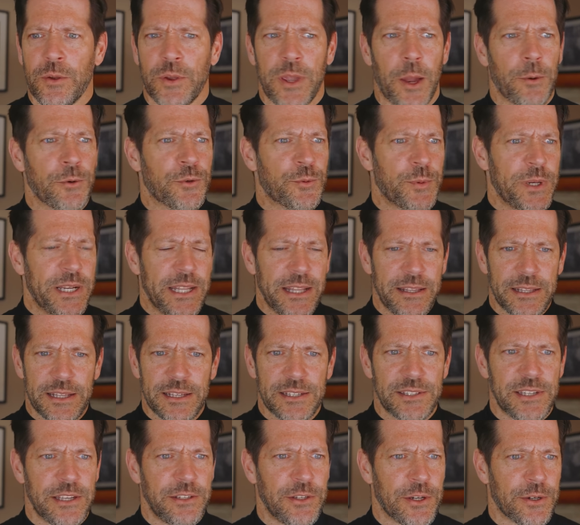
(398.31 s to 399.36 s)
Okay, I was reading
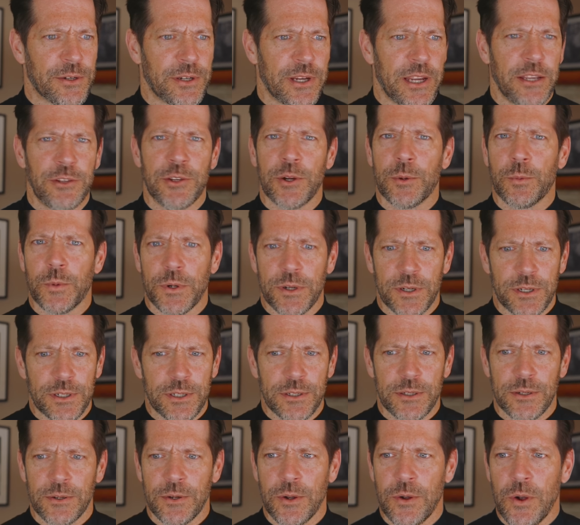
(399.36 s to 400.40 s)
this in your, in your
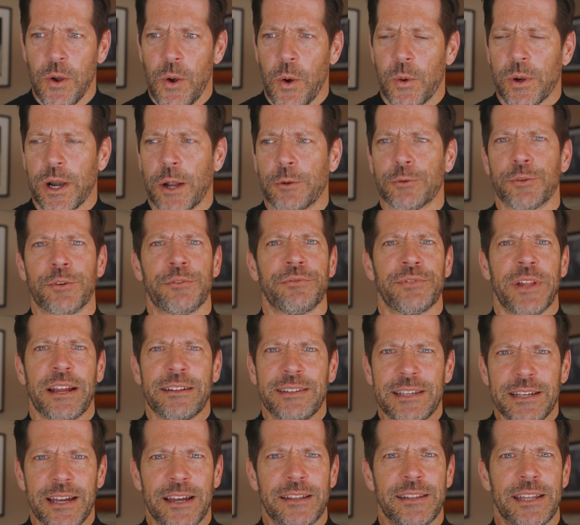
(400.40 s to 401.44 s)
word. Or I was
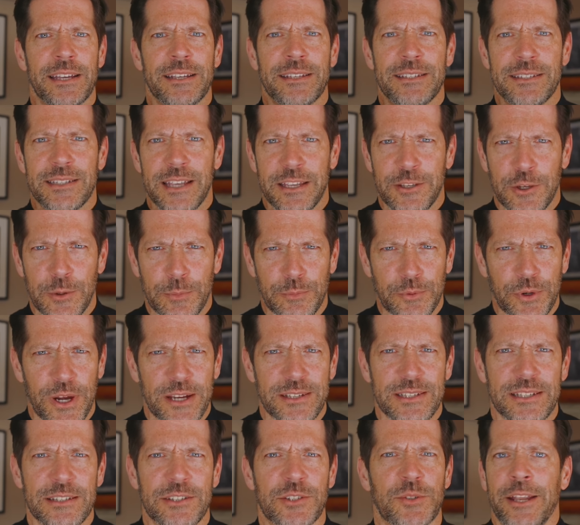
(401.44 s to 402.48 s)
reflecting on this in your
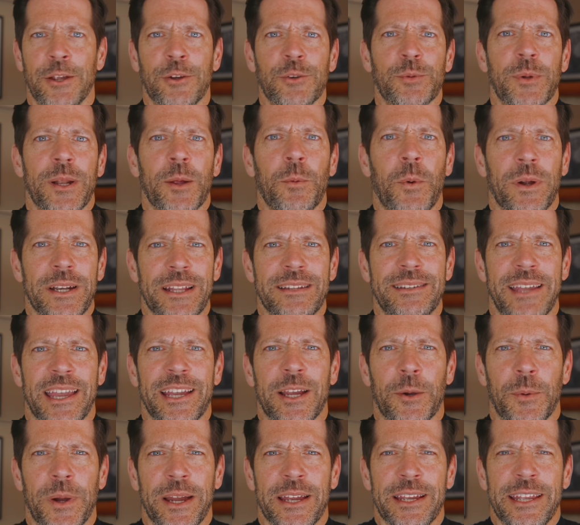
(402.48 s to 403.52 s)
presence, and here's what I want to
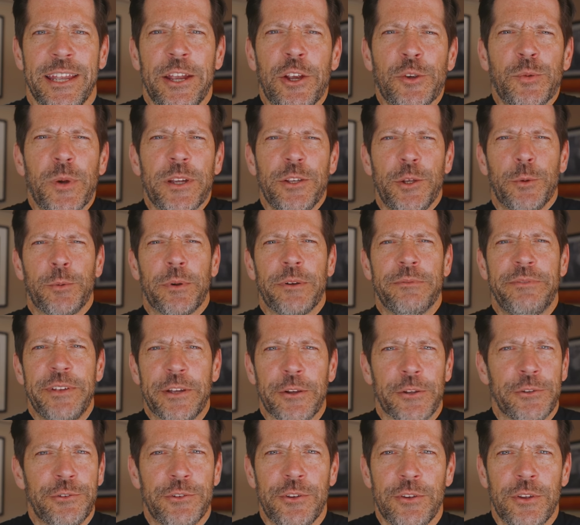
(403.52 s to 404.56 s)
take away. Here's what you
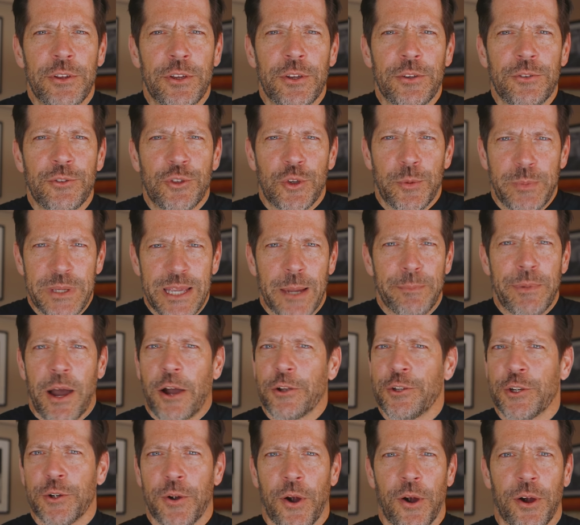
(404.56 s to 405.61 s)
revealed to me
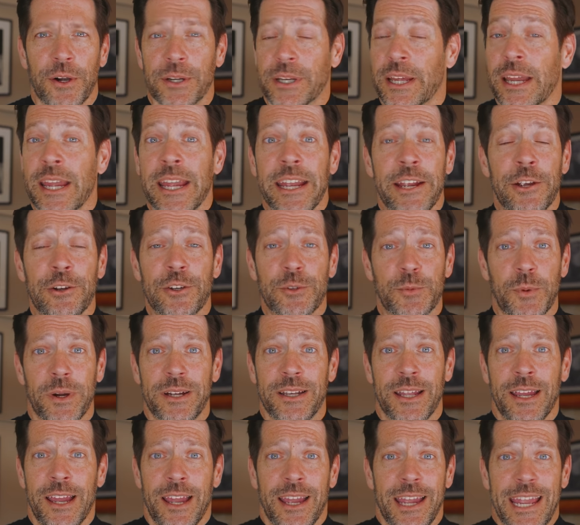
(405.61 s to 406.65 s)
about your heart. Here's
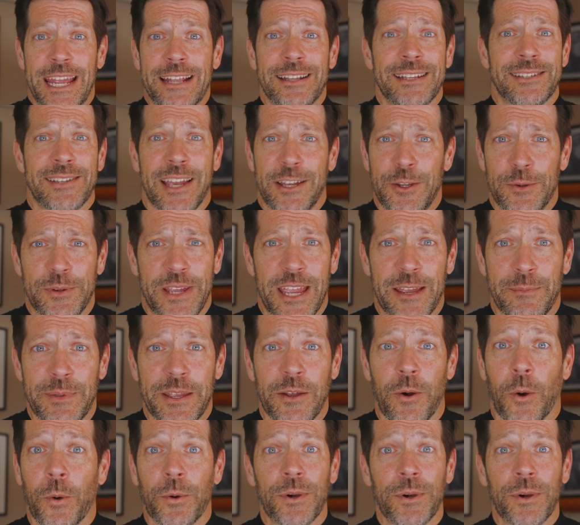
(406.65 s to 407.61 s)
what insight you gave me.